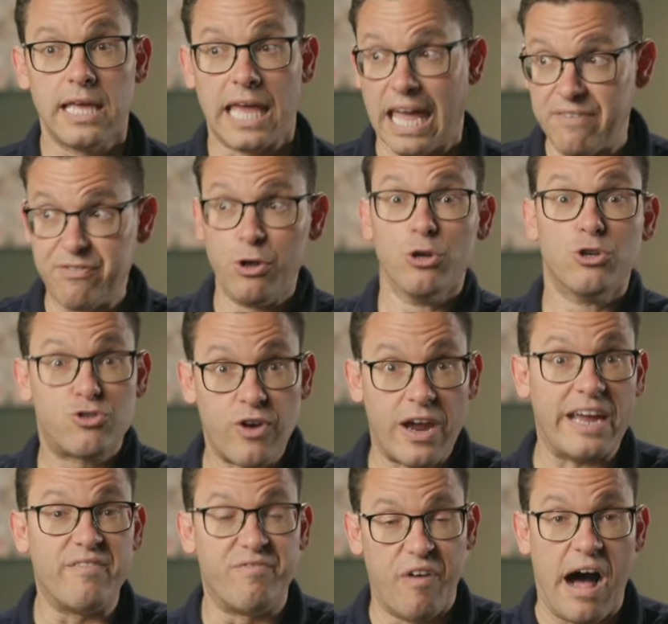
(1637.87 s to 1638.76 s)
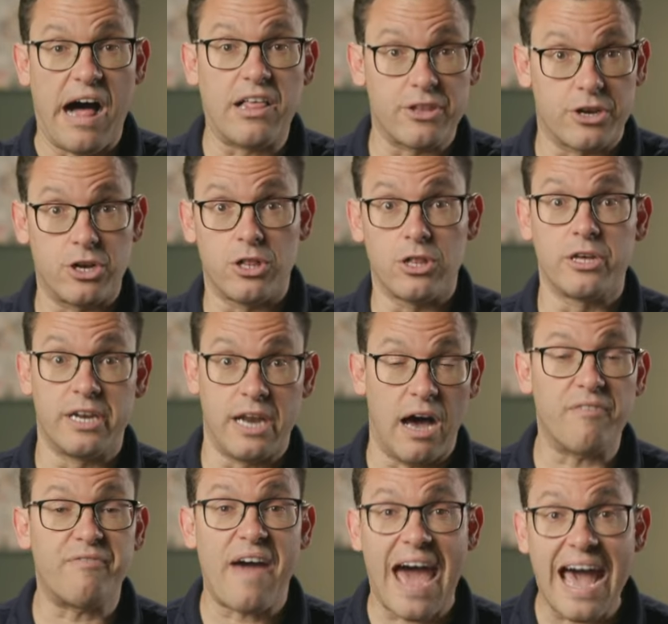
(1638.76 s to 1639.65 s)
If you trade volatile
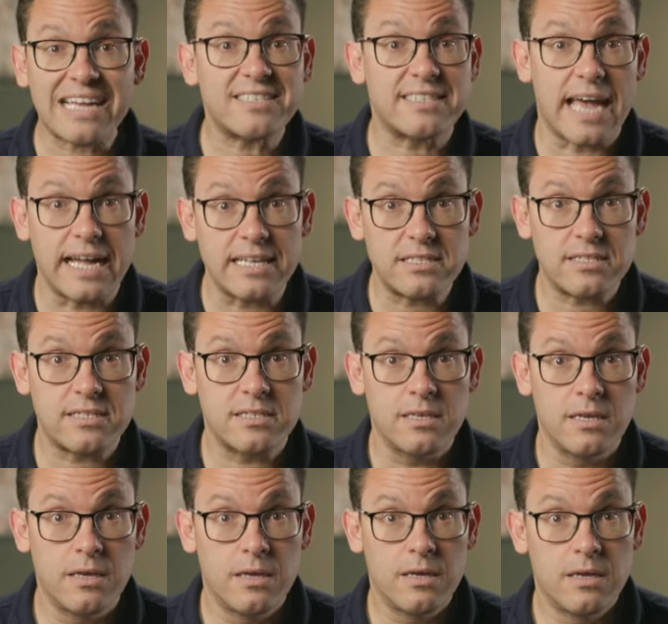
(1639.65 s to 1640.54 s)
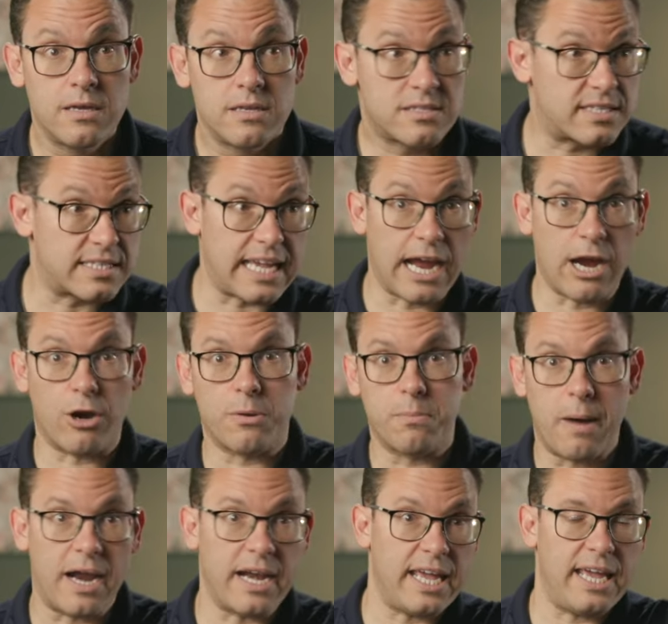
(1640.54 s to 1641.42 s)
enough assets,
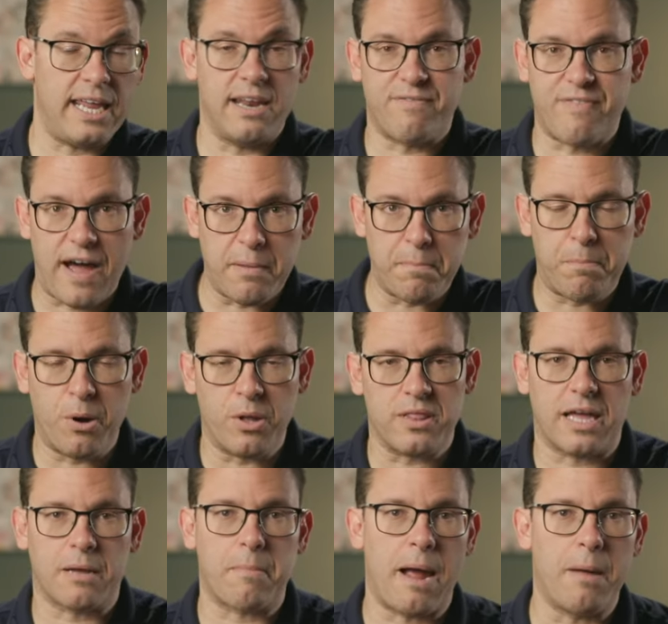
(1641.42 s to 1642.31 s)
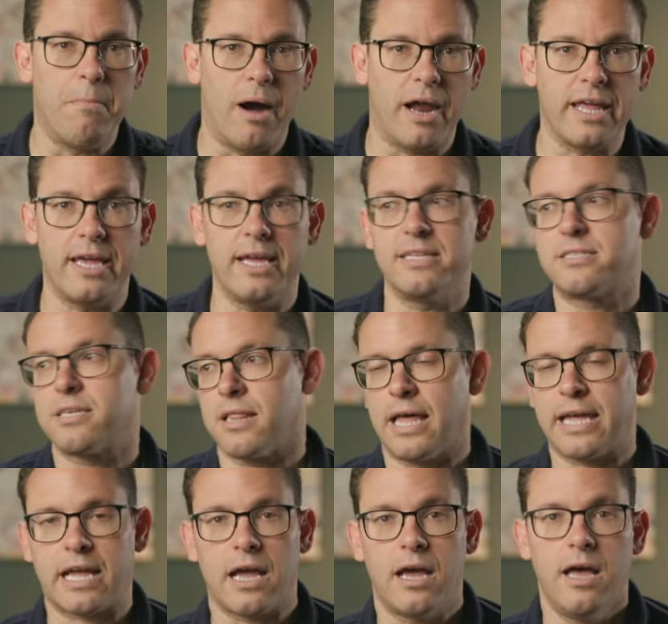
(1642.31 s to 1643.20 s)
scared money, and if I put like my money into
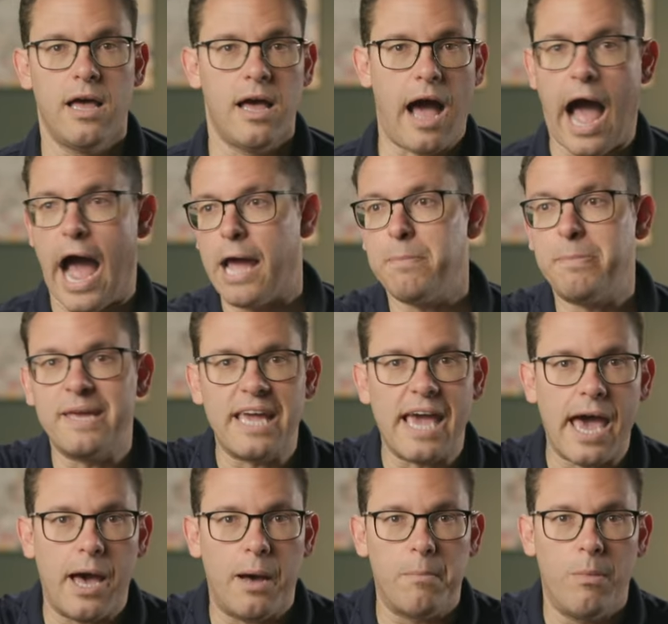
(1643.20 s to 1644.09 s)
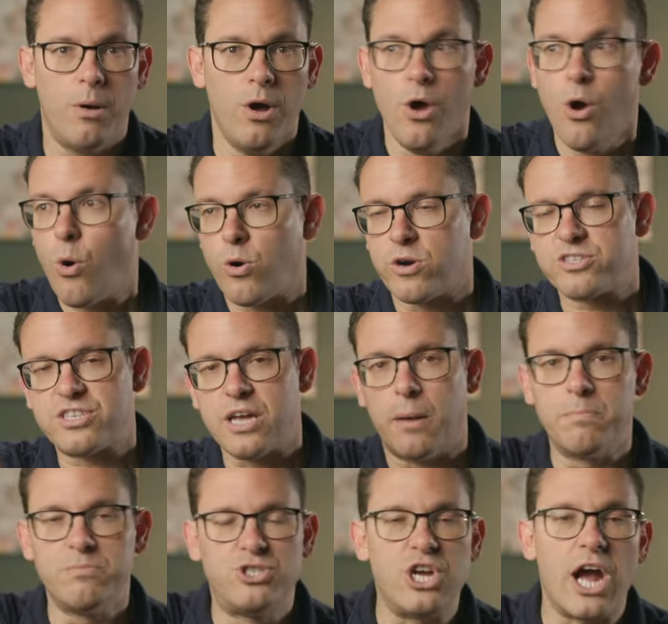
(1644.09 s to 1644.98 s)
like IBM or
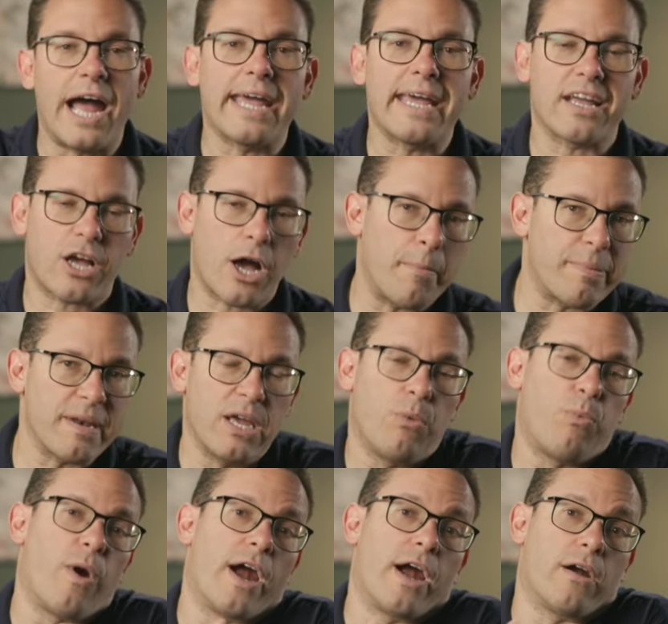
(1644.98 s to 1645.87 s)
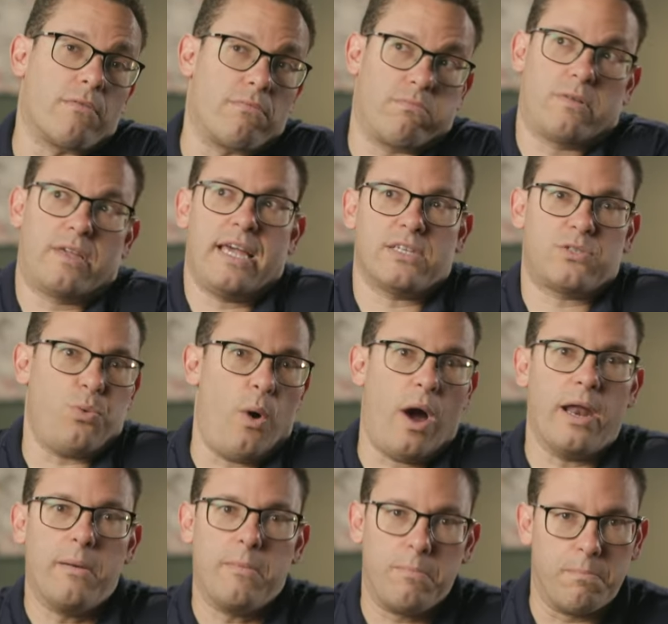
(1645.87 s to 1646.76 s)
some giant company where, guess
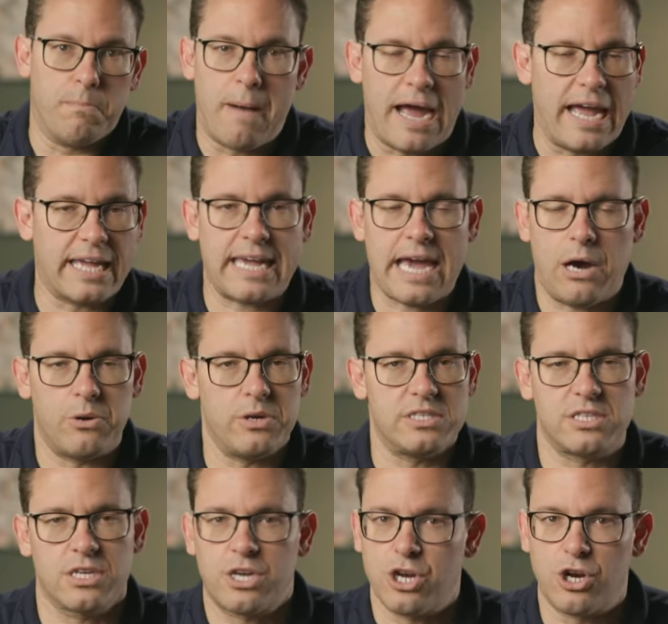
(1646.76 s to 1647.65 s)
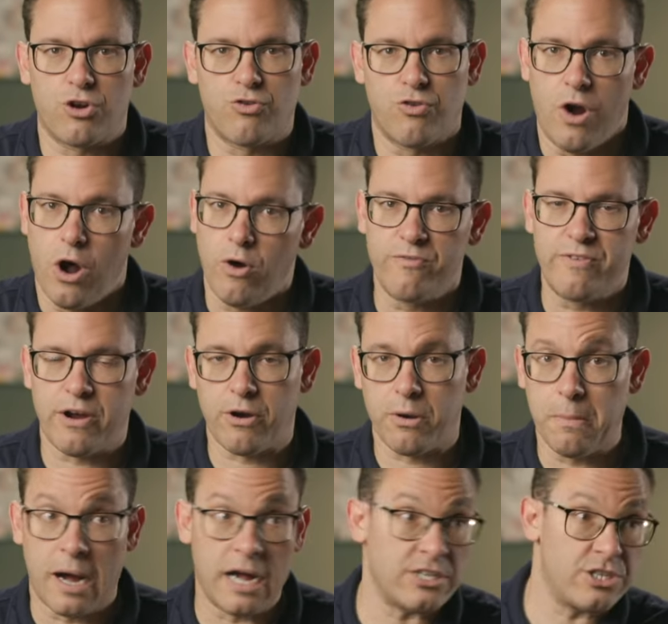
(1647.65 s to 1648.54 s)
what, my account isn't going to grow
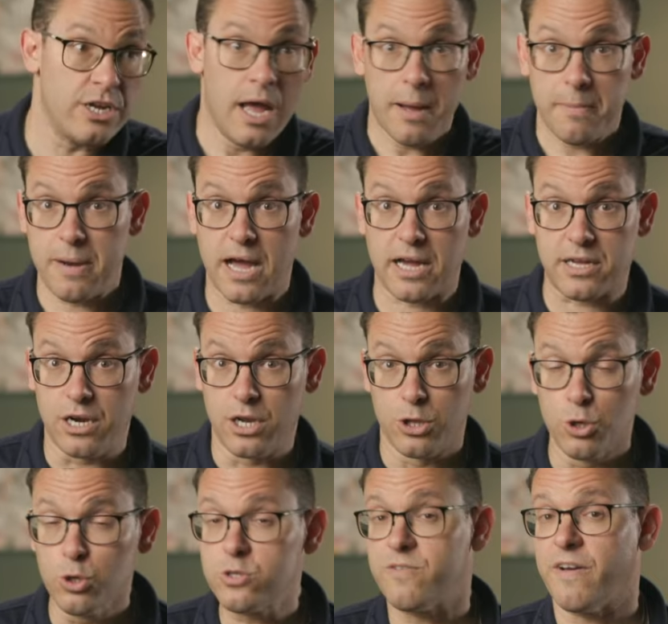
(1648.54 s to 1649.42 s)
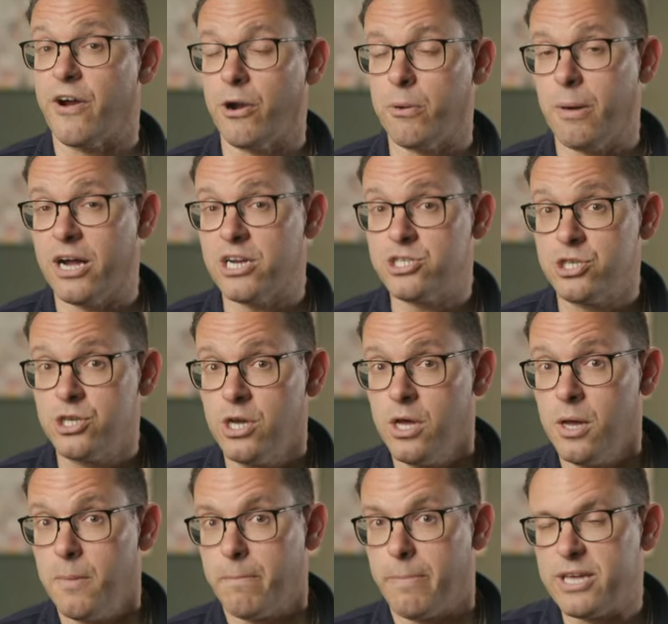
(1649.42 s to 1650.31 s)
very much, I'm not going to lose very much,
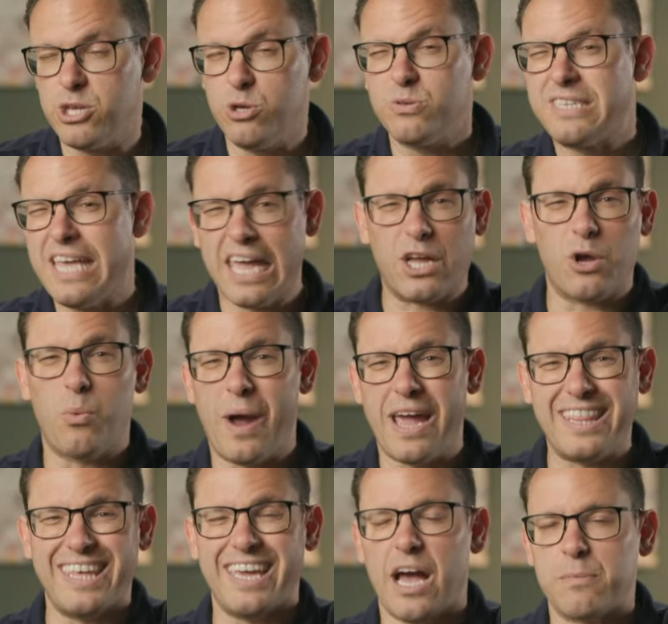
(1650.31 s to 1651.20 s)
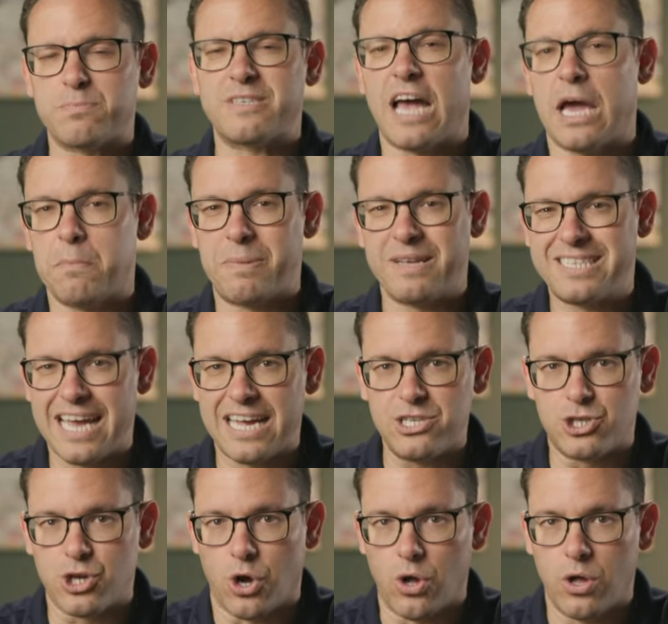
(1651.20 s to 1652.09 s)
but you take away the upside
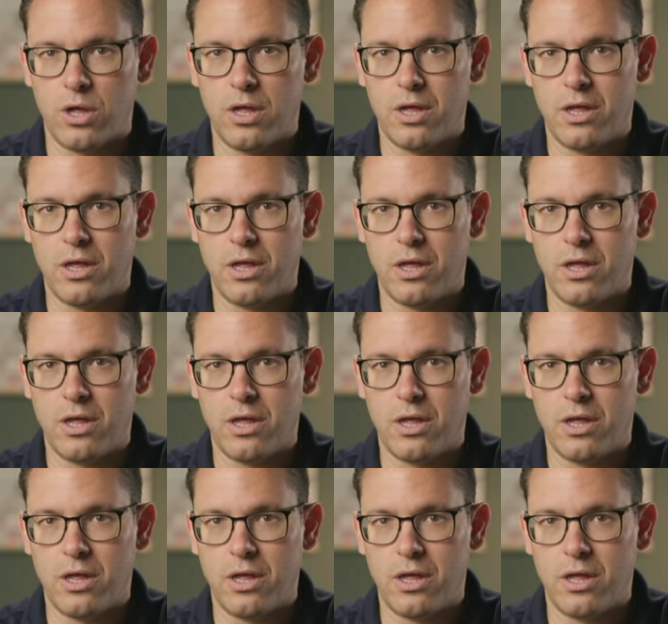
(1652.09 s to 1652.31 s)
potential.